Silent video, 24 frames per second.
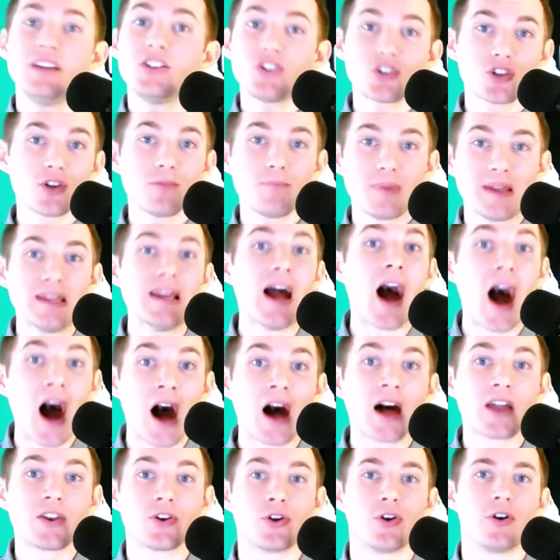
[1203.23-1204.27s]
should be
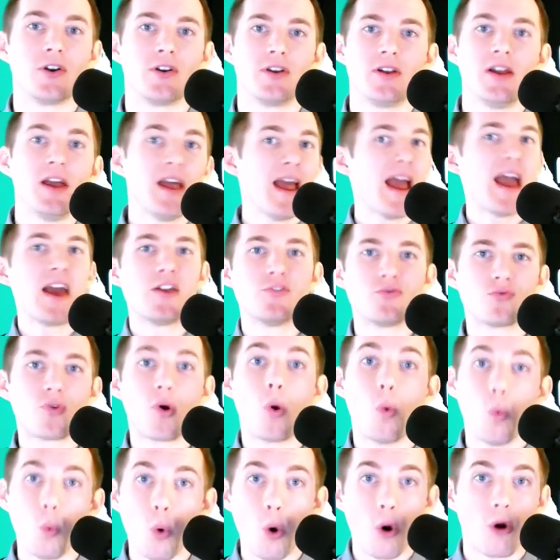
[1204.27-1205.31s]
honored and
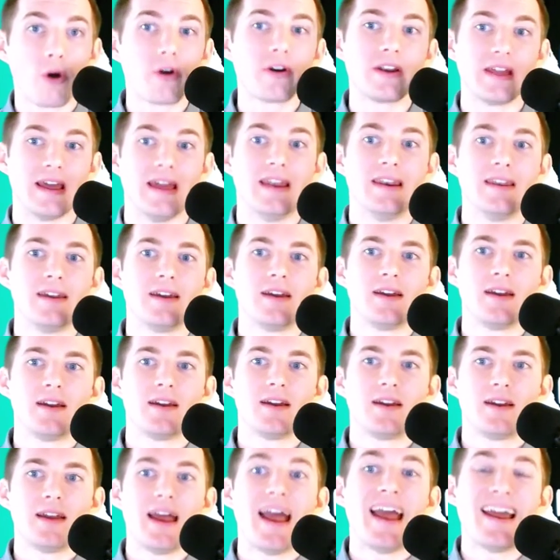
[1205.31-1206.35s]
rewarded
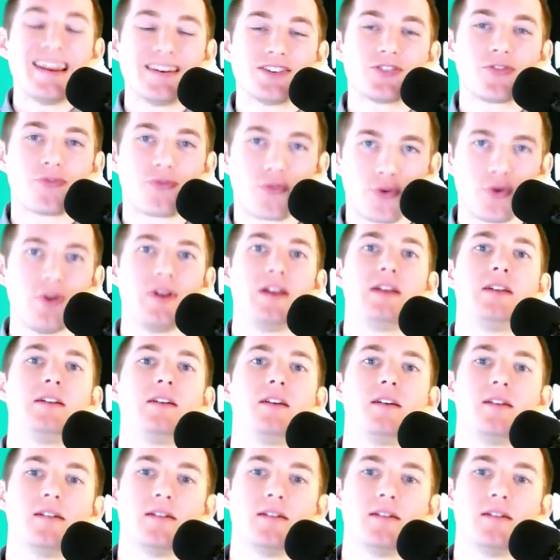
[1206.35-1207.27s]
and free.